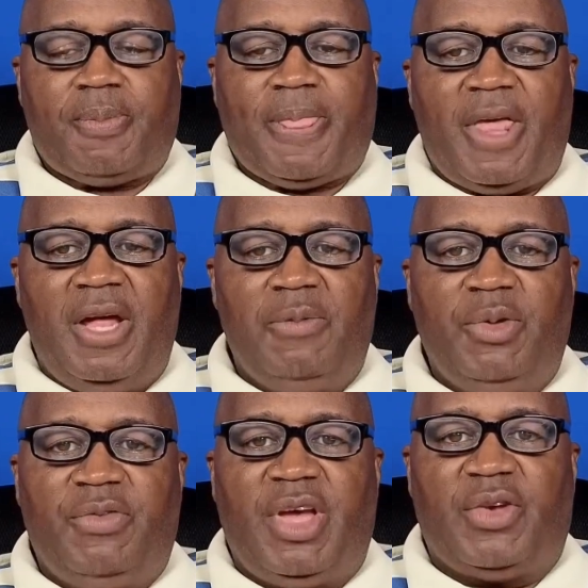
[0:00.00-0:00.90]

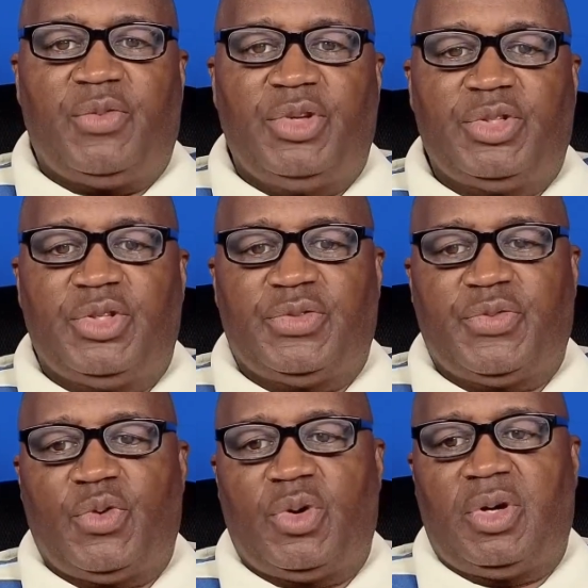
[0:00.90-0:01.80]
we've had rentals
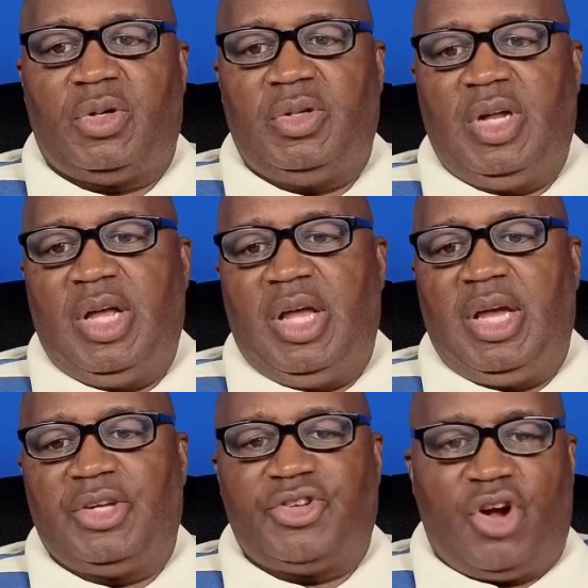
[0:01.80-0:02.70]
for a
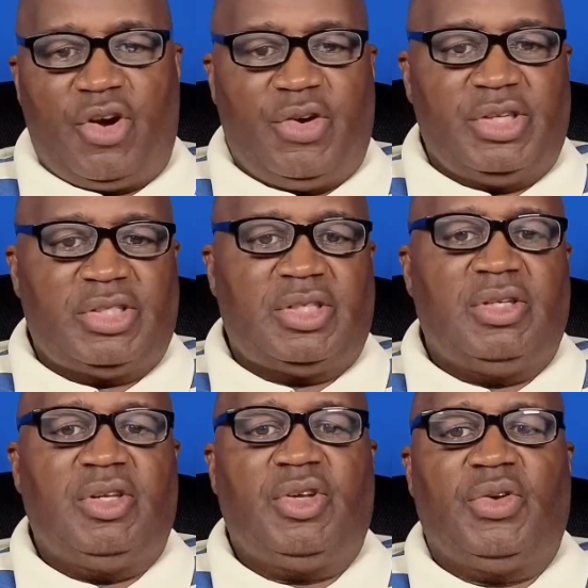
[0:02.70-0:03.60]
guitarist,
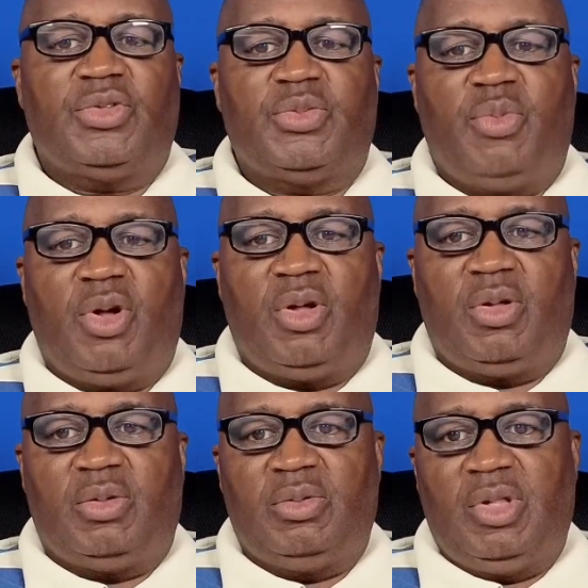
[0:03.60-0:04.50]

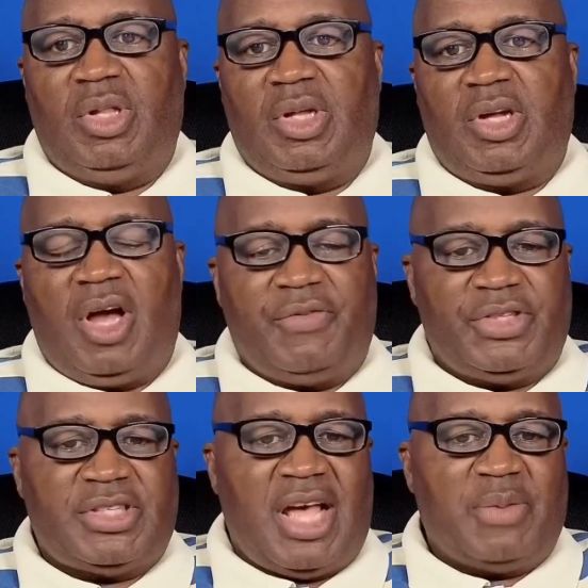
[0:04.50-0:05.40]
small coffee
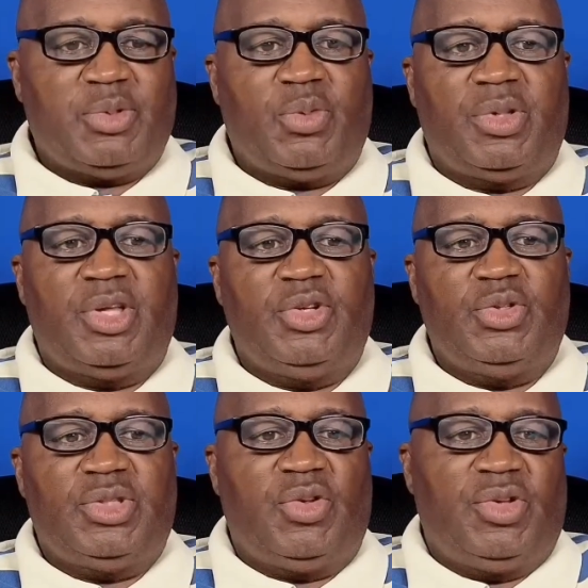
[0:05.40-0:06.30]
shops where they
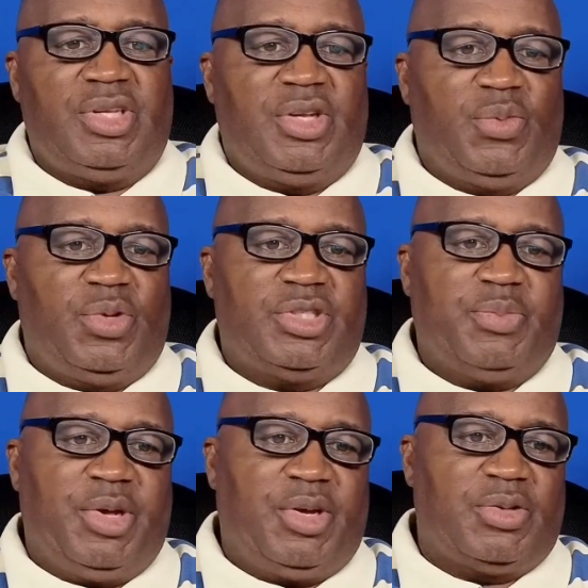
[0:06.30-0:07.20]
only needed one
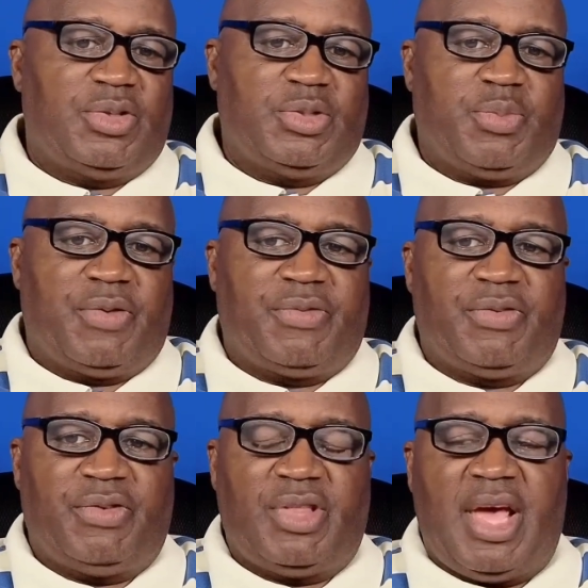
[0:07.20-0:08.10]
speaker, so it's perfect
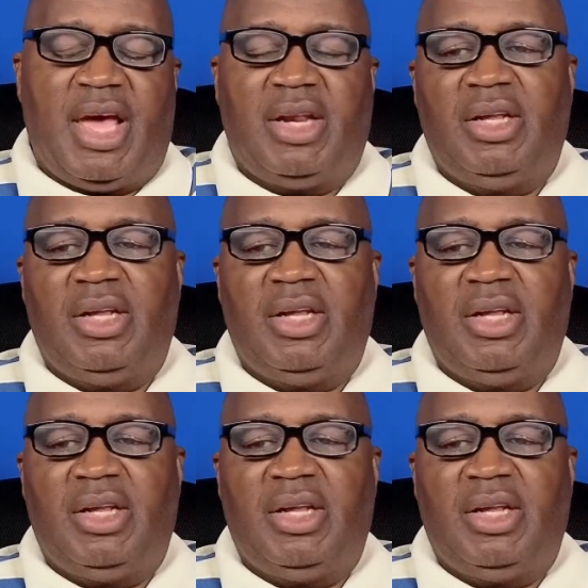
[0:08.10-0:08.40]
for that.